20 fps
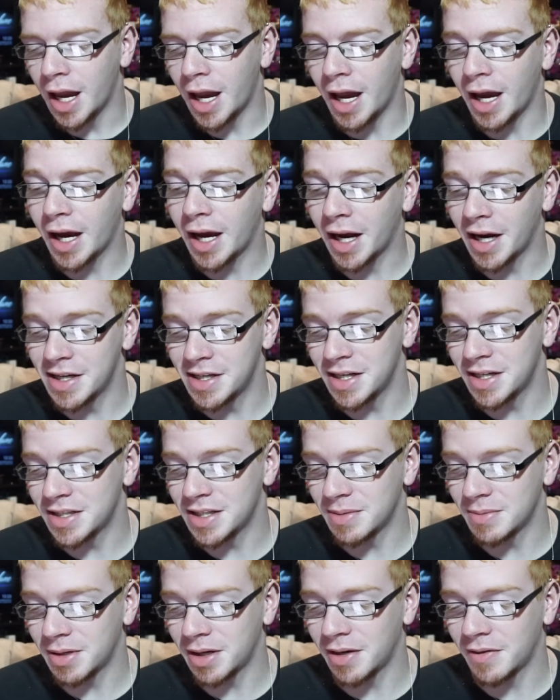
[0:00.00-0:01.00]
And can I say
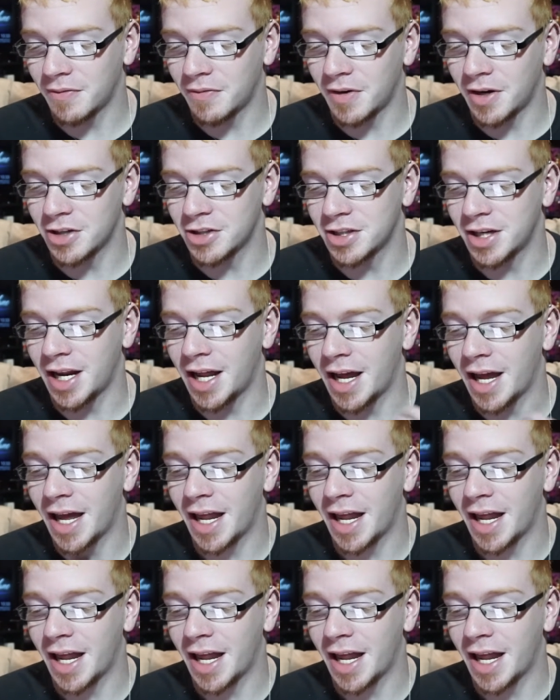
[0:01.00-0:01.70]
something in French? And,